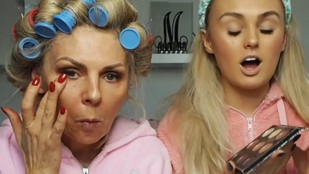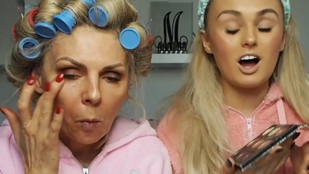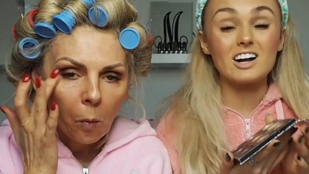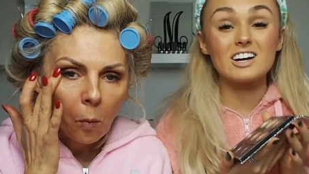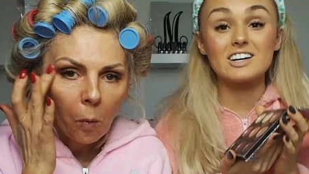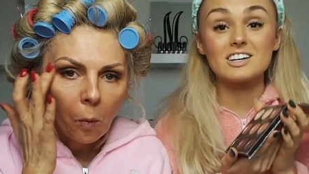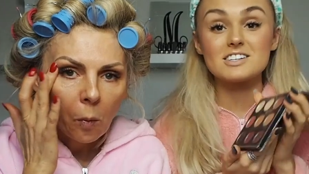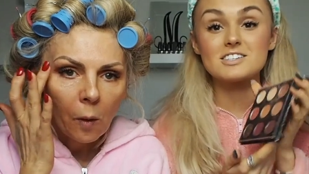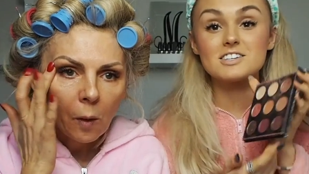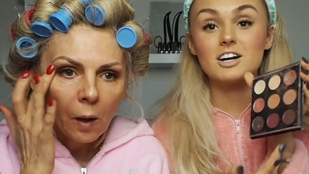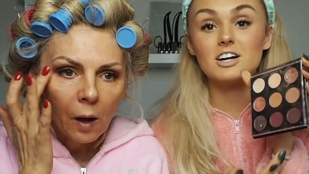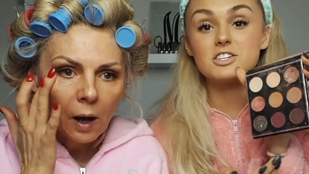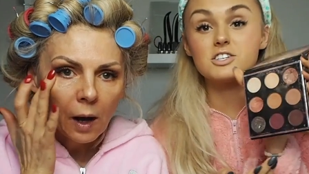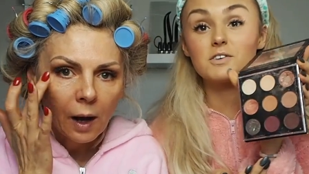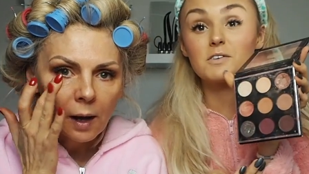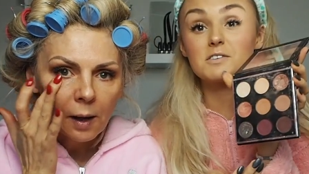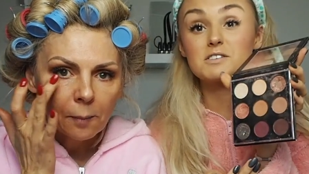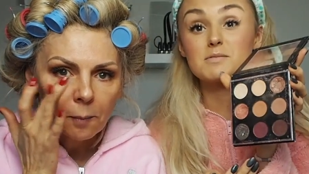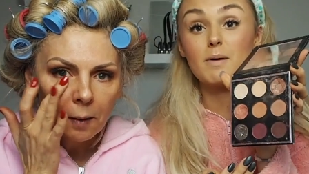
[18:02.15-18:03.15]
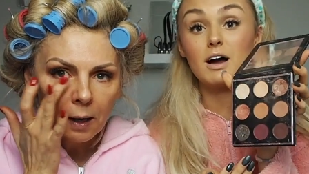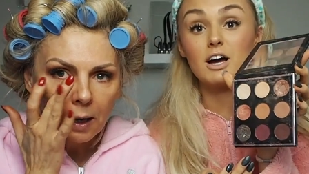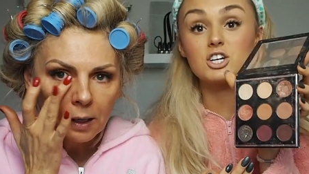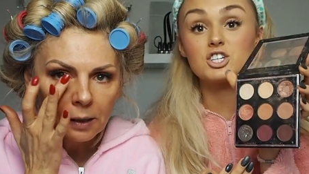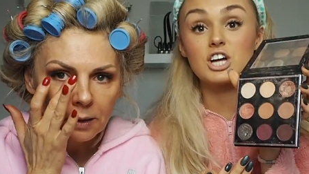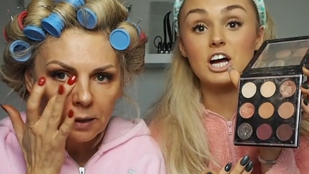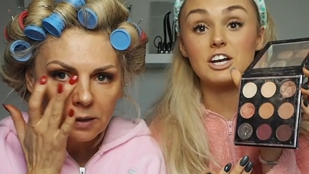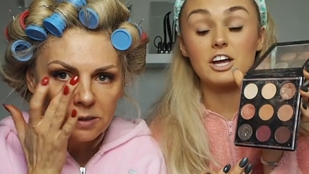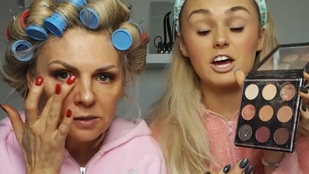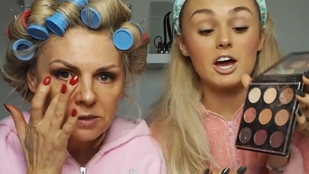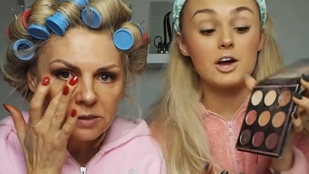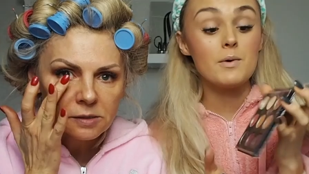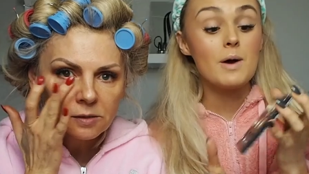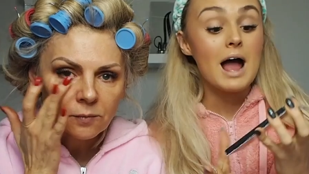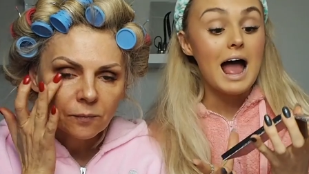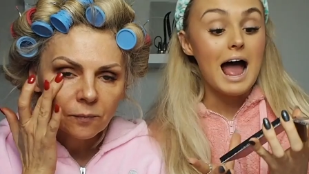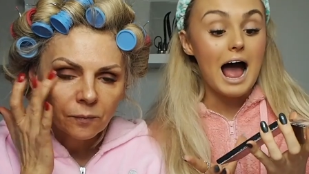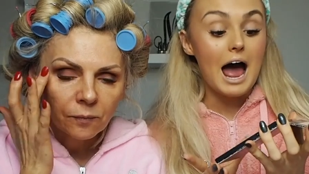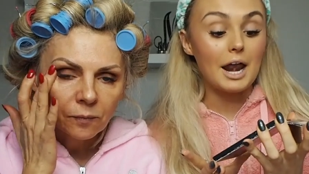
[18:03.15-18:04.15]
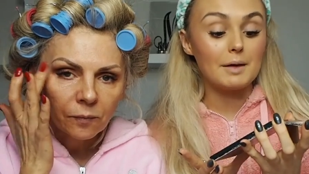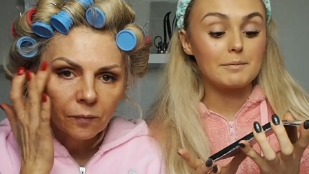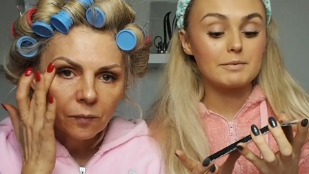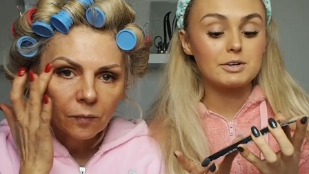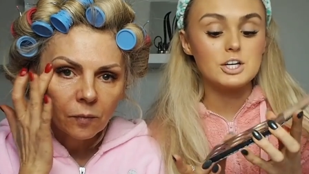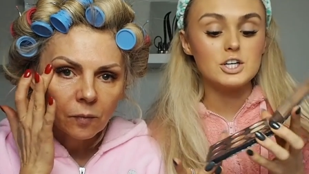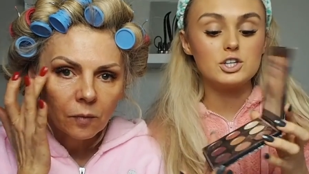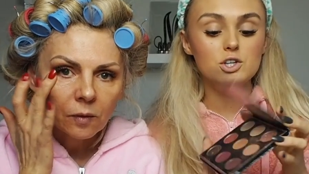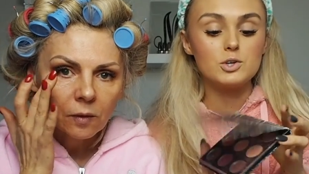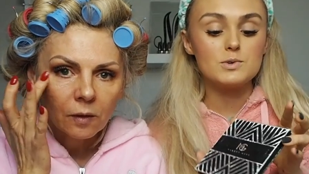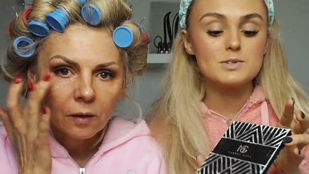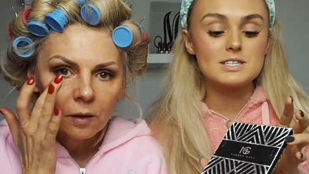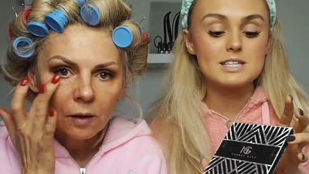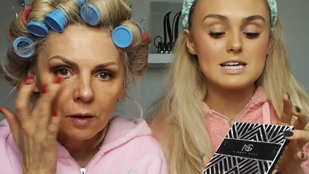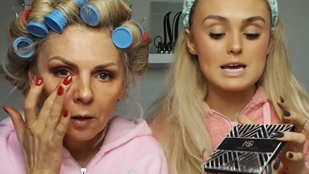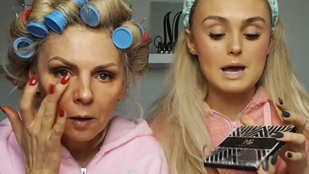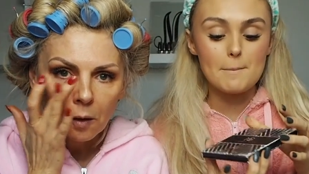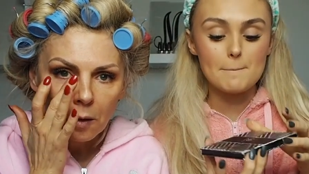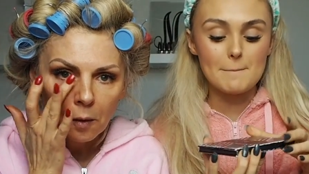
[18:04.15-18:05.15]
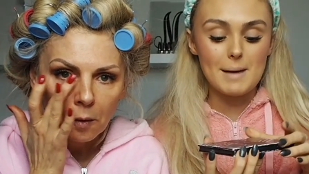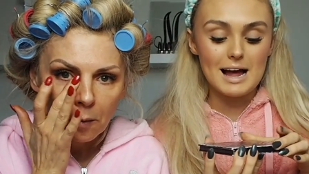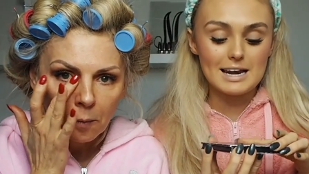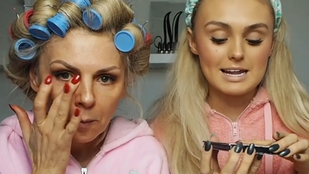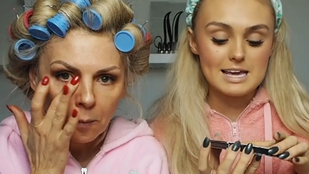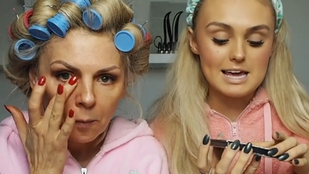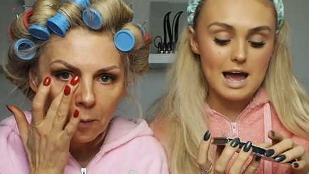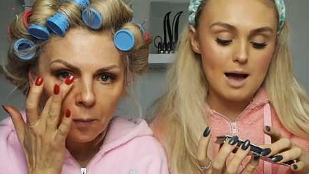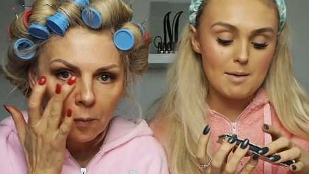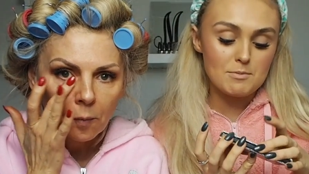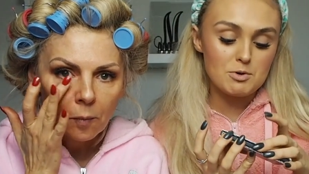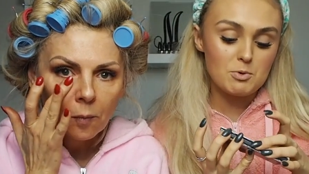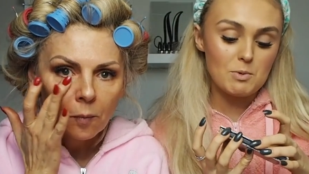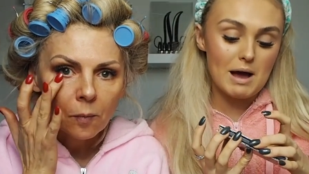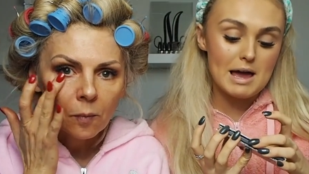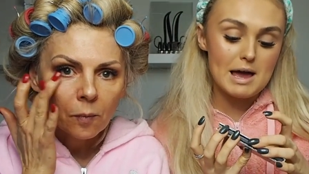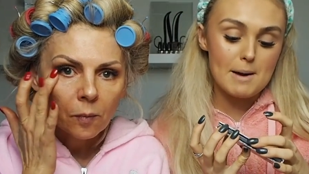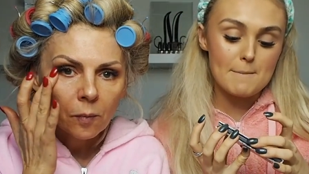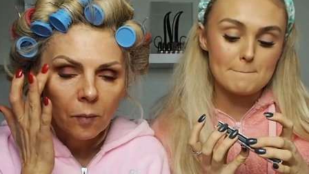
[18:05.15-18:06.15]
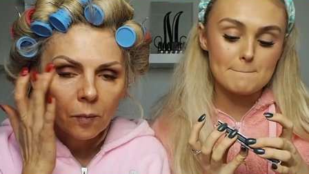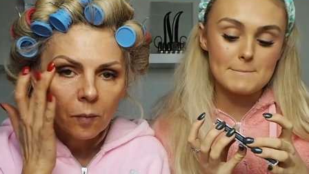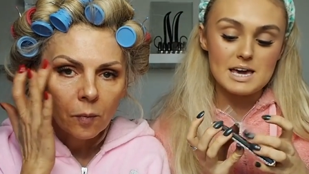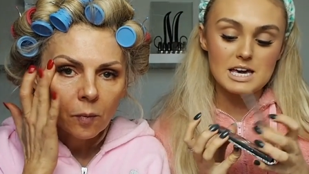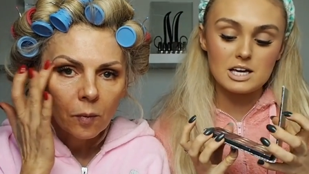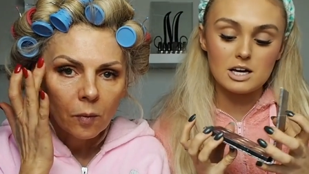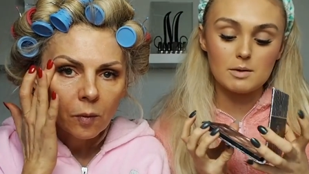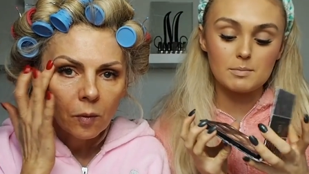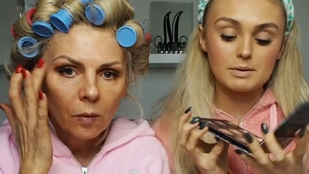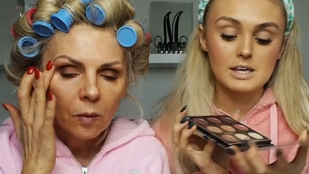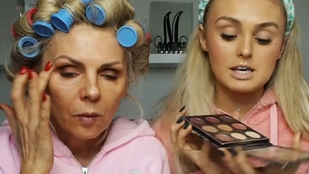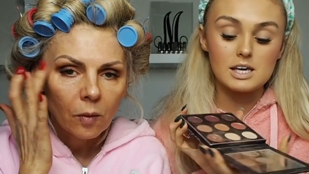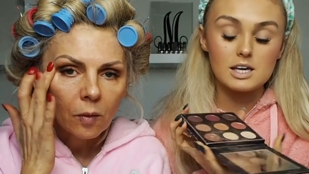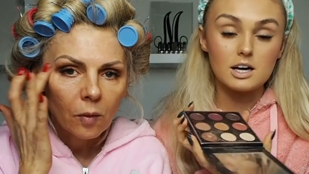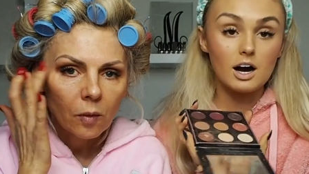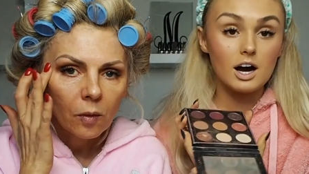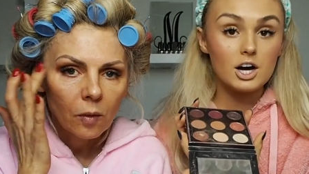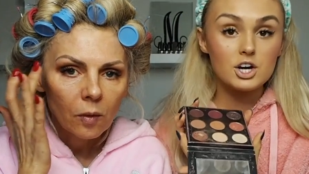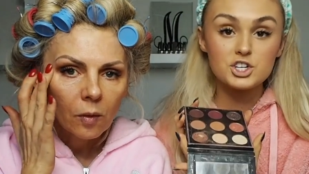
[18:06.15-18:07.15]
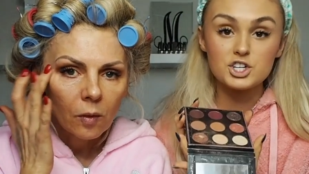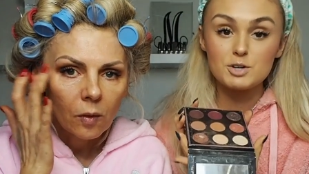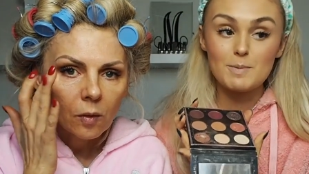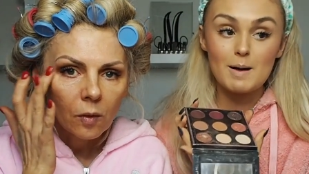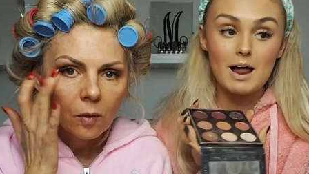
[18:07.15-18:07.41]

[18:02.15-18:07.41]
Speaker 1: I'm going to start doing I some eyeshadow this. and I'm going to use the Manny MUA Makeup Geek eyeshadow